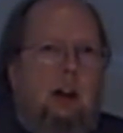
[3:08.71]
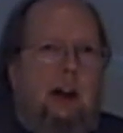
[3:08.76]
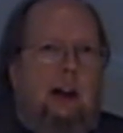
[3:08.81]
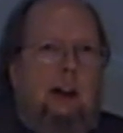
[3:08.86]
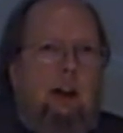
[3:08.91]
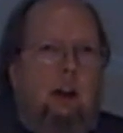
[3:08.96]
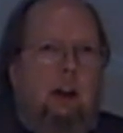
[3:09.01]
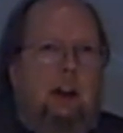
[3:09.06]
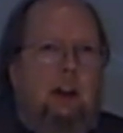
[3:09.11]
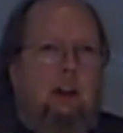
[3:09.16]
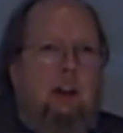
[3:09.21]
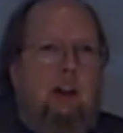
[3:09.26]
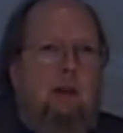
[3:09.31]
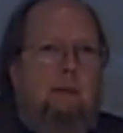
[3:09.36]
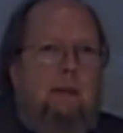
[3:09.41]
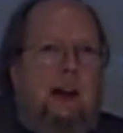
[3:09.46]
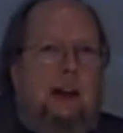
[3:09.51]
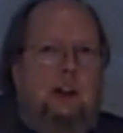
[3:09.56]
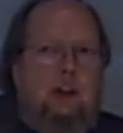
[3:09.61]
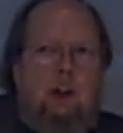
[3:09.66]
and look at the
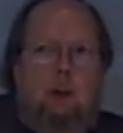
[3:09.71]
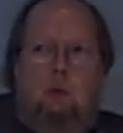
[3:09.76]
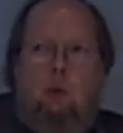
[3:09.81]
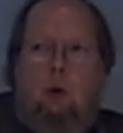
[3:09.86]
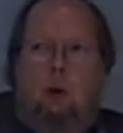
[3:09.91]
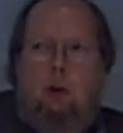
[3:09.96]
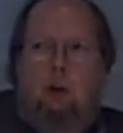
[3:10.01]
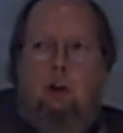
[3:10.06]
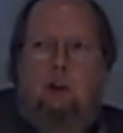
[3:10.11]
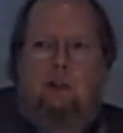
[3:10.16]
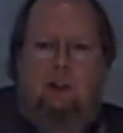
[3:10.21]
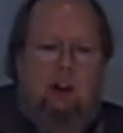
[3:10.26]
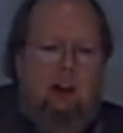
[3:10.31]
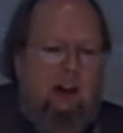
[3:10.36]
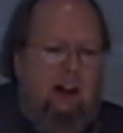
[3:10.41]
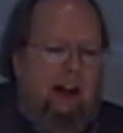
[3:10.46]
amazing work over the